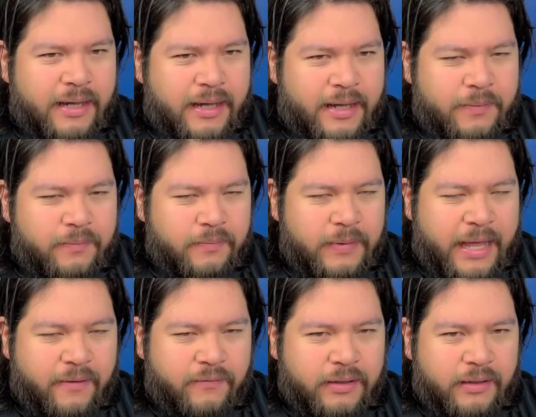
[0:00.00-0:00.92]
I'm
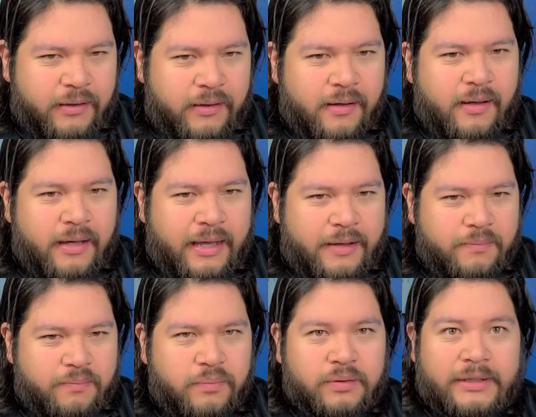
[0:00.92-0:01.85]
having a
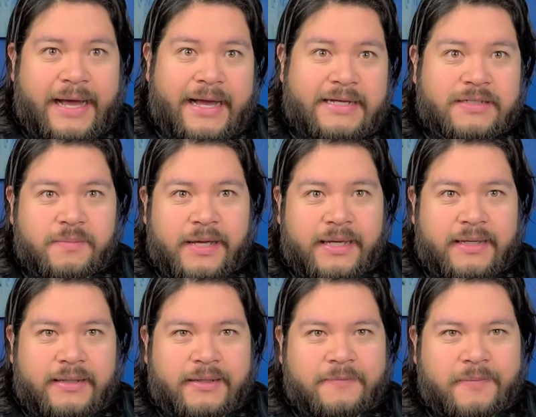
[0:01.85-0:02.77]
blast
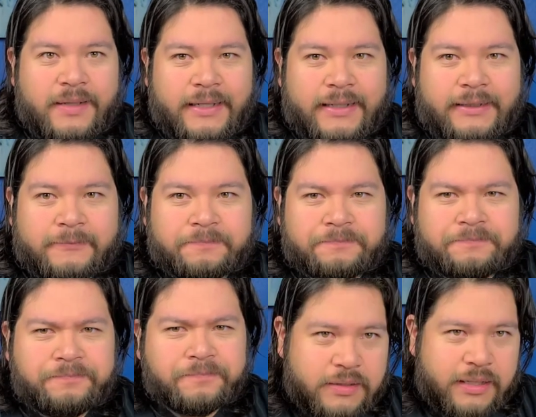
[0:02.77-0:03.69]
making them. Um,
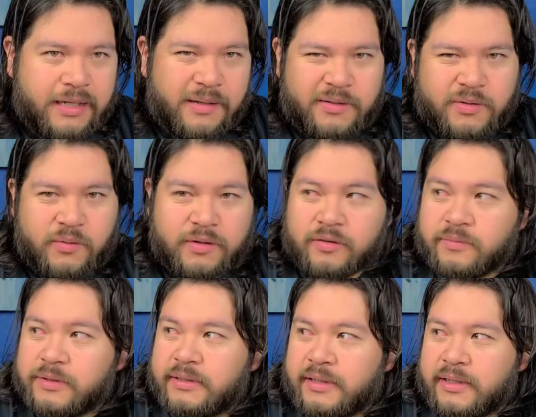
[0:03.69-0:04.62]
today, I'm gonna do a little
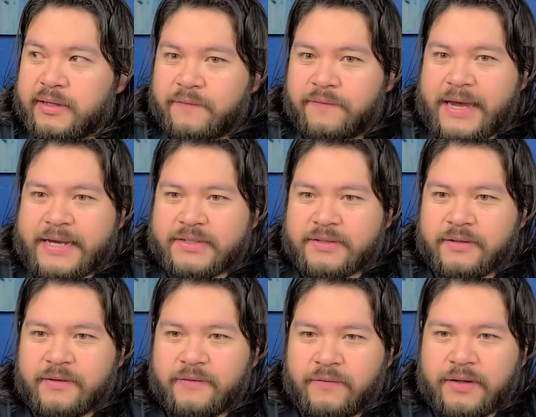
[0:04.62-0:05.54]
bit uh,
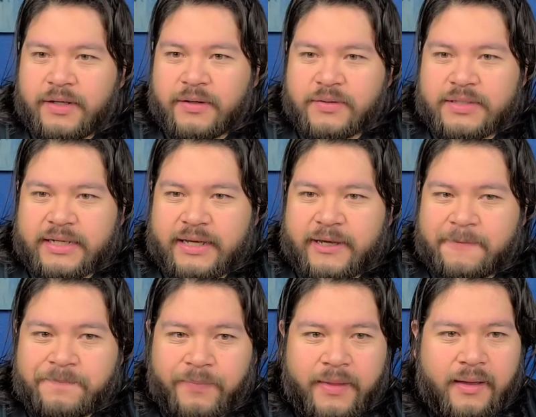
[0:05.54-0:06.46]
faster video
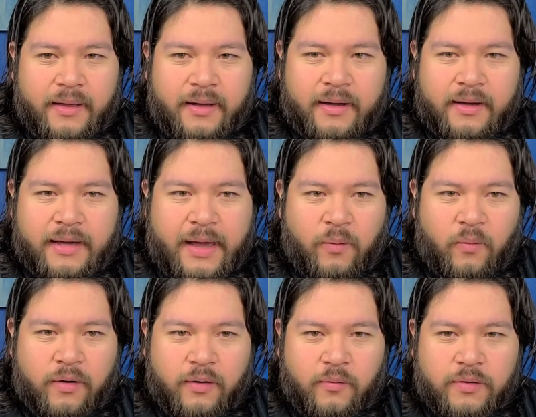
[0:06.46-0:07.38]
today. Uh, at
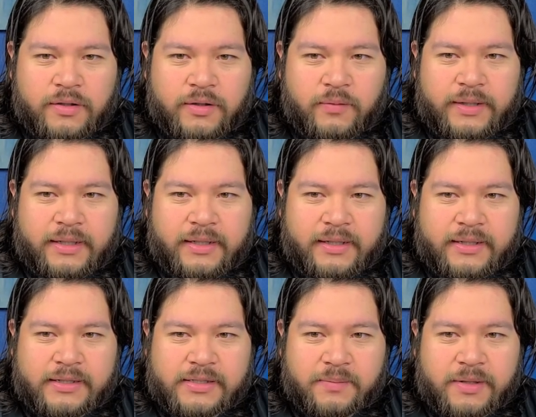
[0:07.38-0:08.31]
work, we're doing
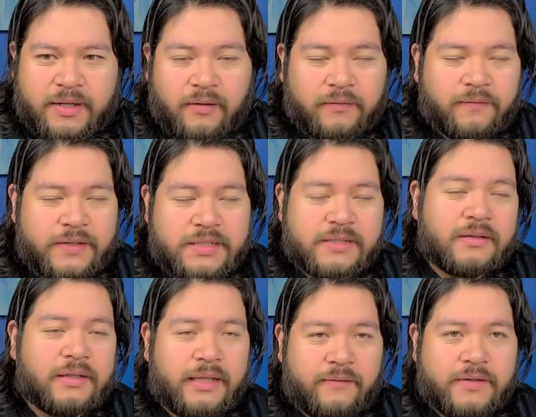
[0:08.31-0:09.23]
uh, something called
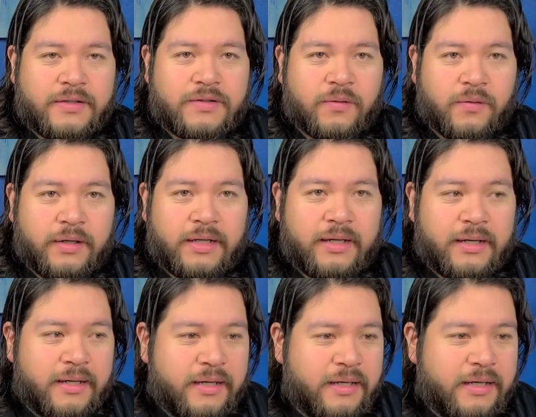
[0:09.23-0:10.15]
physical inventory,
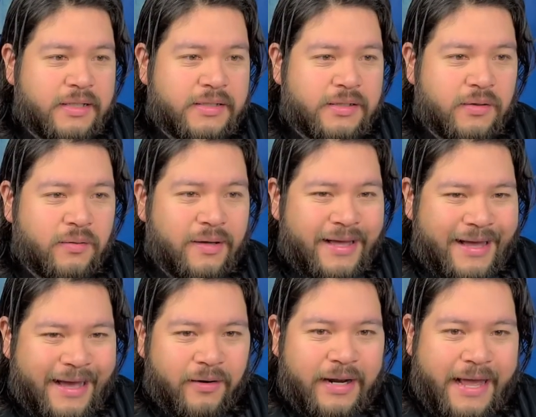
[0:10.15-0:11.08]
so
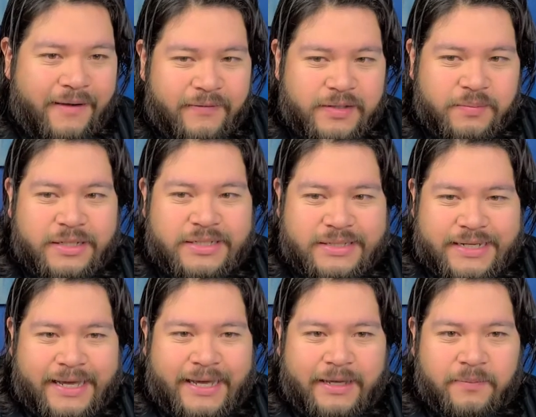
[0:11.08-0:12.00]
I don't have as much
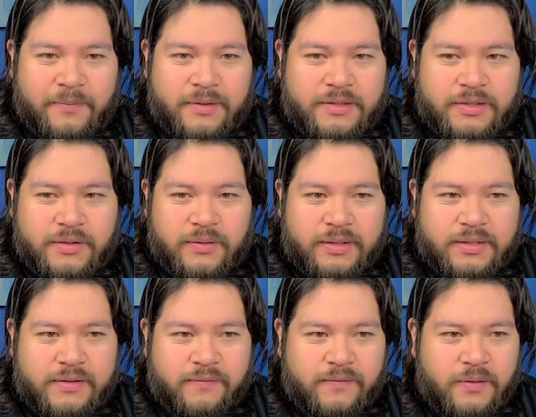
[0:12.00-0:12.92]
time to uh,
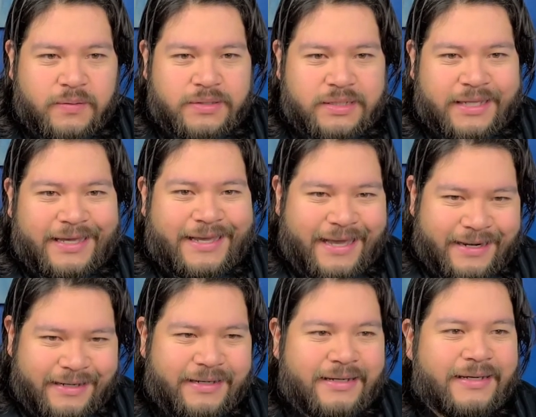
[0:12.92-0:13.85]
devote to like
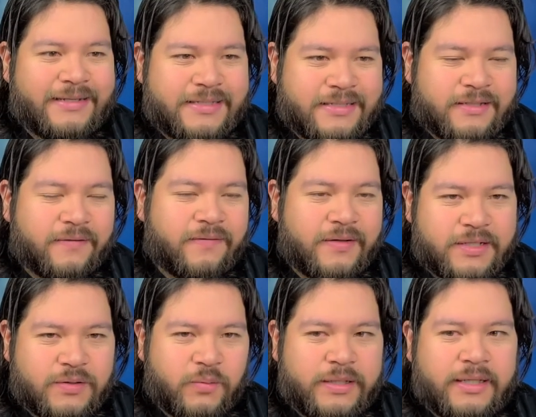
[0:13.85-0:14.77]
editing and stuff
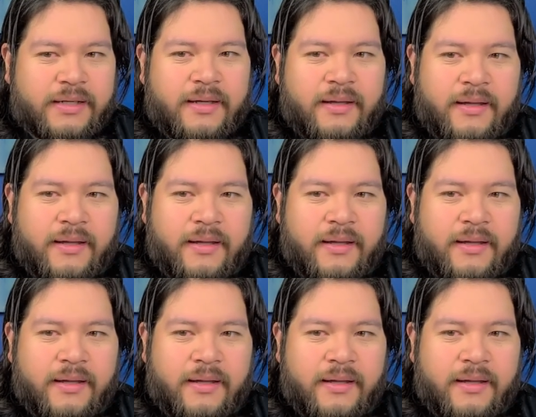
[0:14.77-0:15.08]
this week,